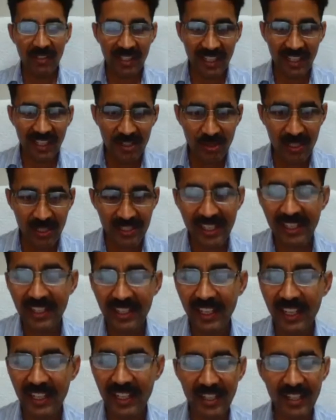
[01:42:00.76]
case you are still
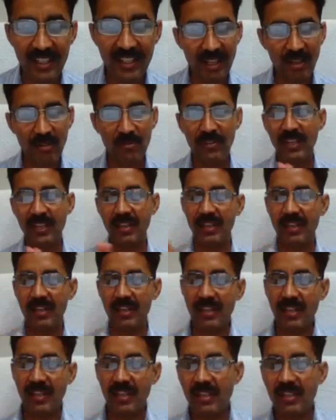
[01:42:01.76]
connected, now we are
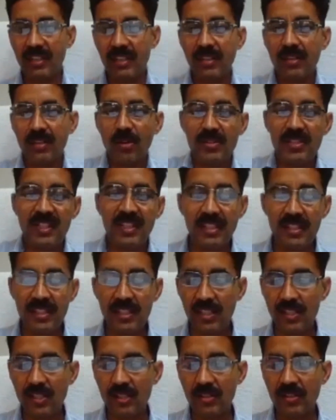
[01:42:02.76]
like closing this
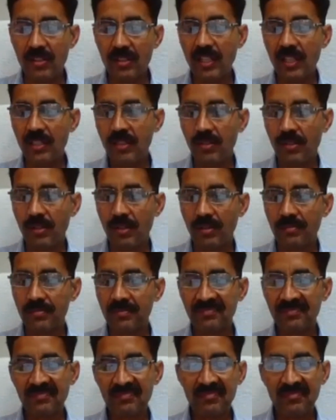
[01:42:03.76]
session. Thank you
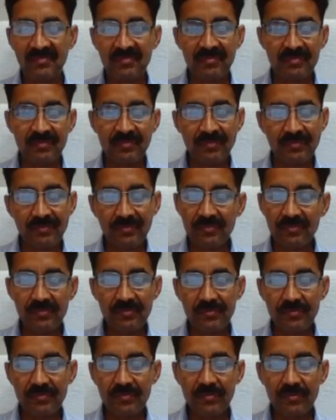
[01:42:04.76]
all. Okay, sir.
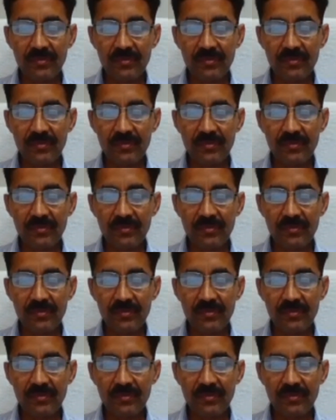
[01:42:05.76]
Thank